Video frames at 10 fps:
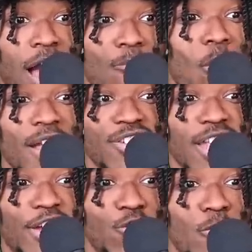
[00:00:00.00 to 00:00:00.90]
I'm
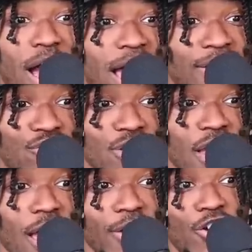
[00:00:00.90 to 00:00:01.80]
watching like you guys.
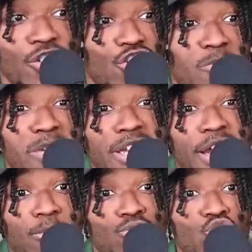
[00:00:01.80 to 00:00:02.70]
Uh, could just be
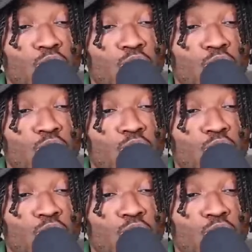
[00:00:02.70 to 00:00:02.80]
him